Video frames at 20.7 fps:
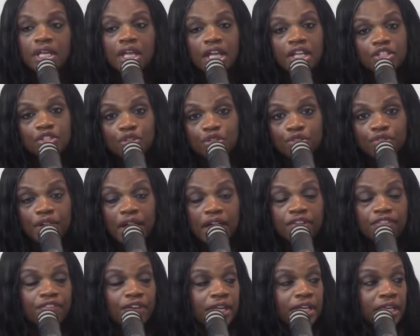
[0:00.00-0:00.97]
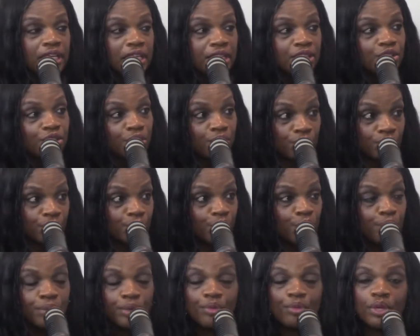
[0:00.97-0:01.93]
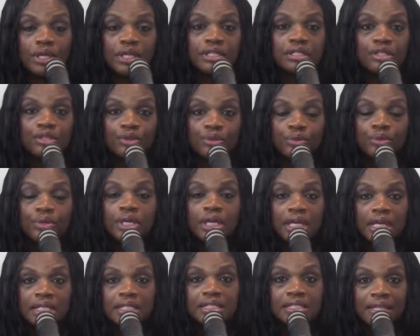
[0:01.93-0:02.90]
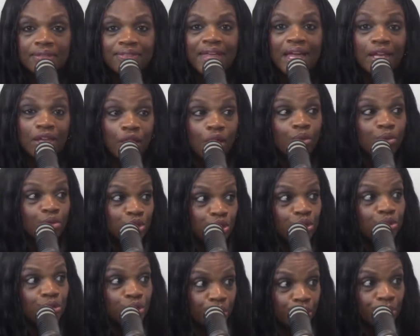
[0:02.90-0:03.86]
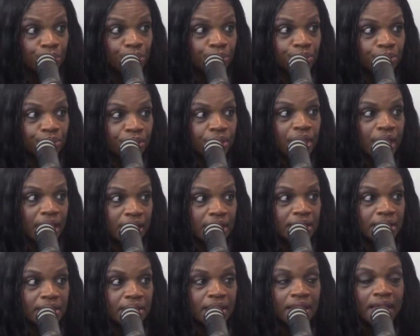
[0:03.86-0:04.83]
And so you've got to find a lender who'll be mm-hmm. willing to extend that loan to you. Yes.